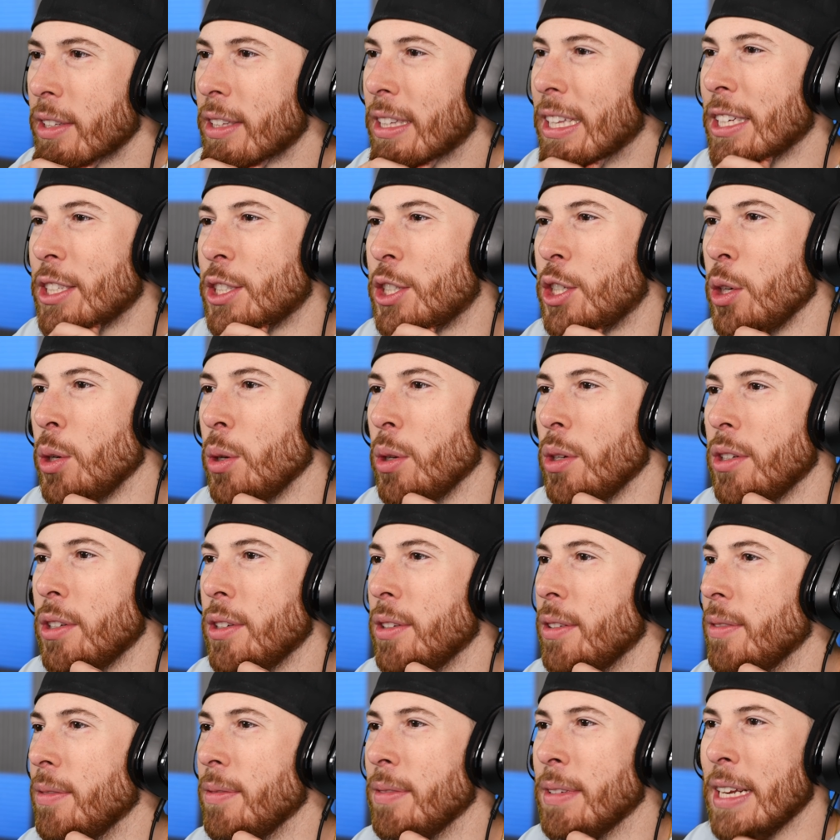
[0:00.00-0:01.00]
This dude
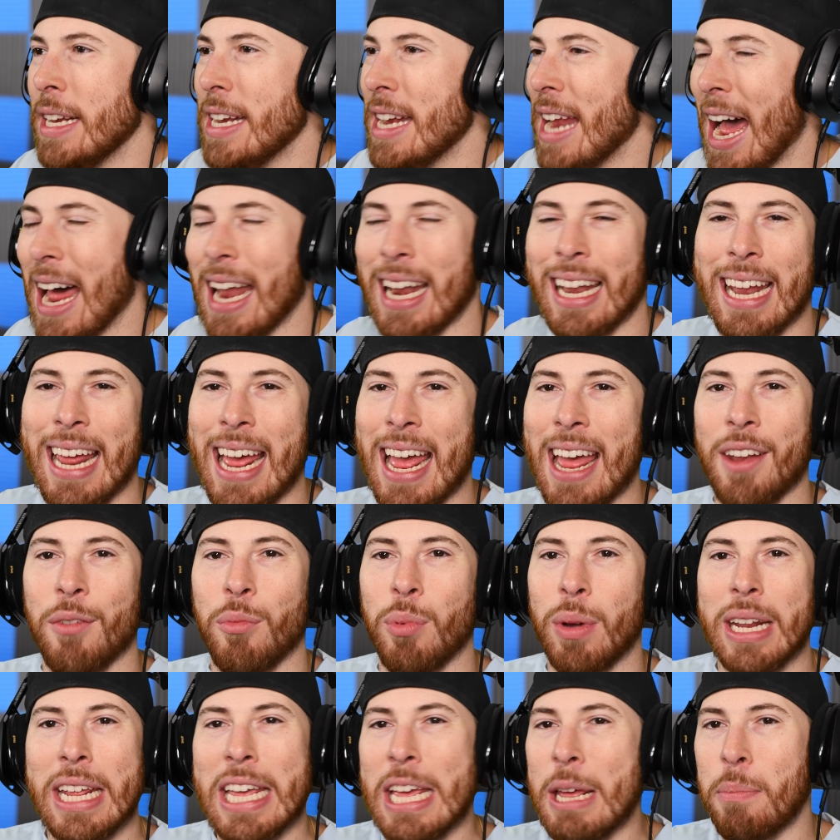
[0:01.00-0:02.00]
did not
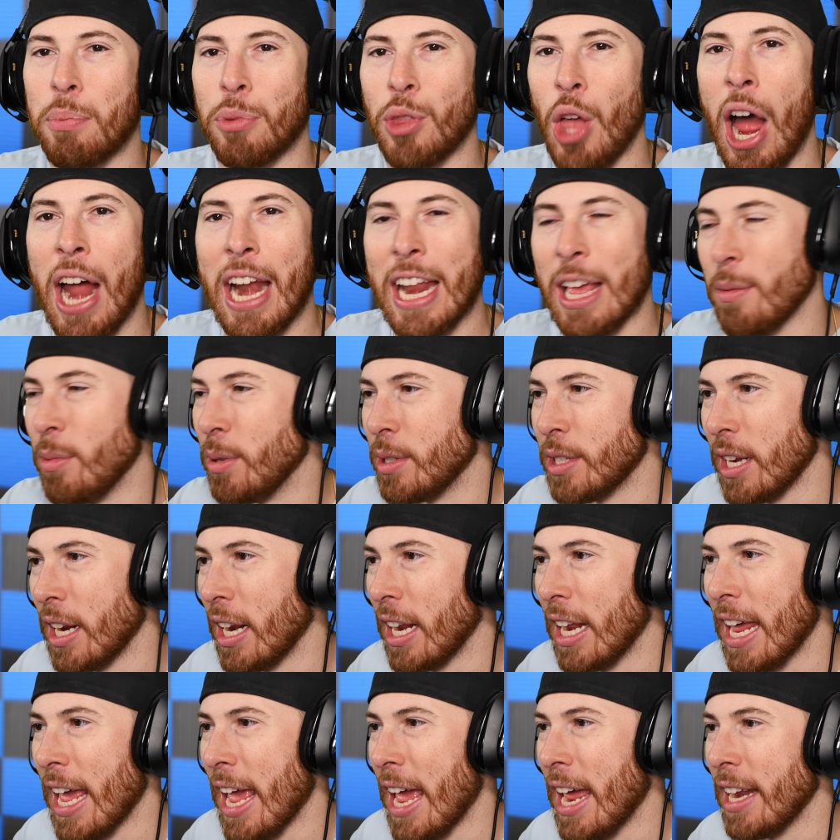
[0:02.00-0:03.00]
land what he thought he was
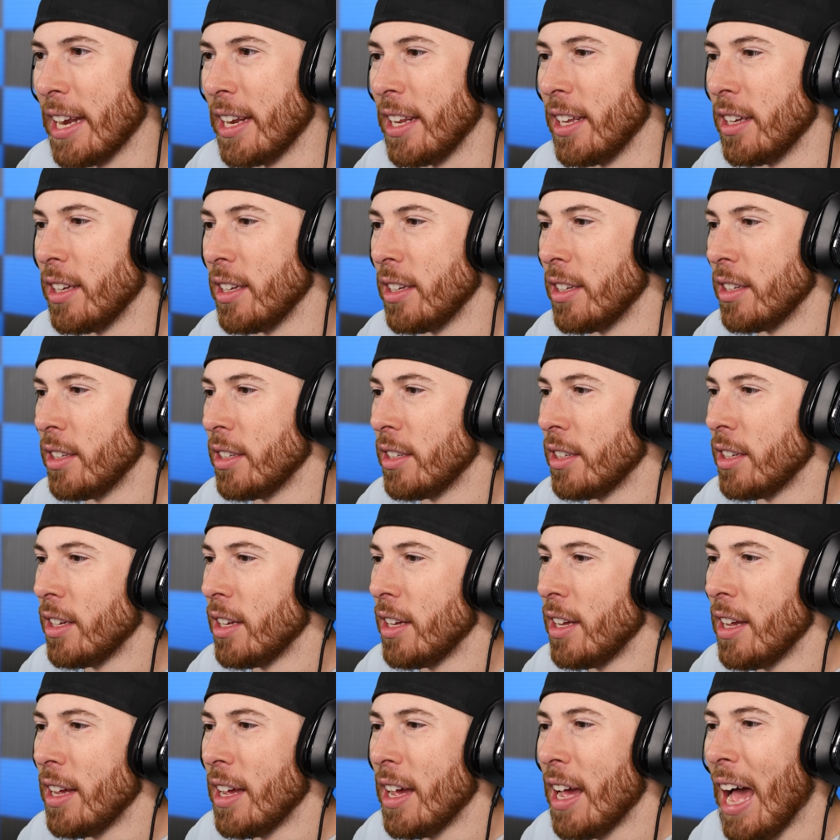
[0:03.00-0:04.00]
gonna land.
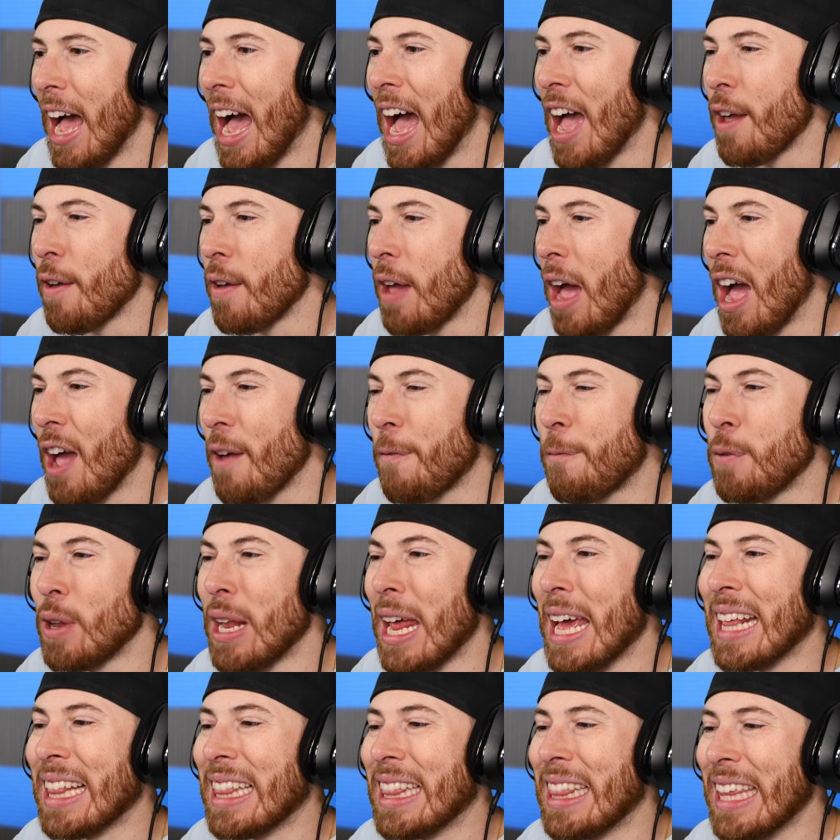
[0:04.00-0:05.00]
I, I feel
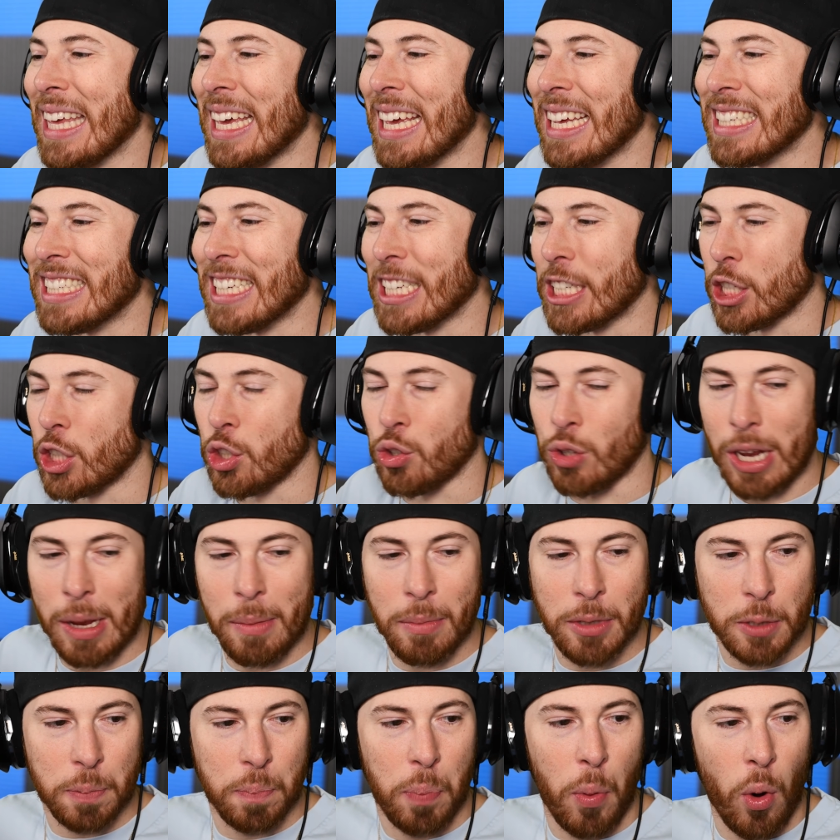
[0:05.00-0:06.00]
like these
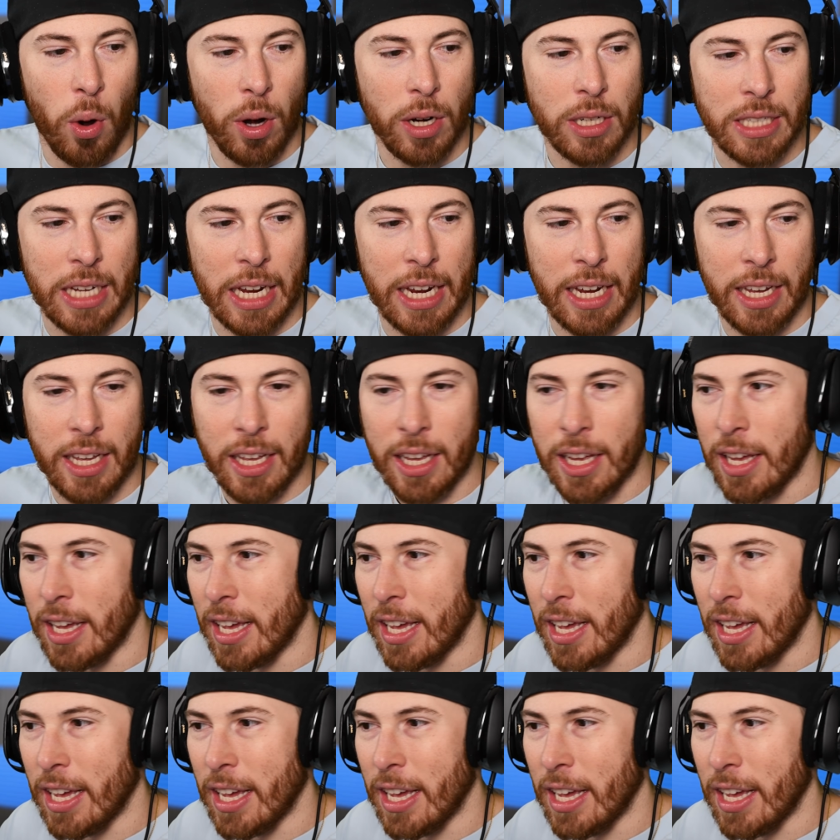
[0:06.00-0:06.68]
extreme sports, like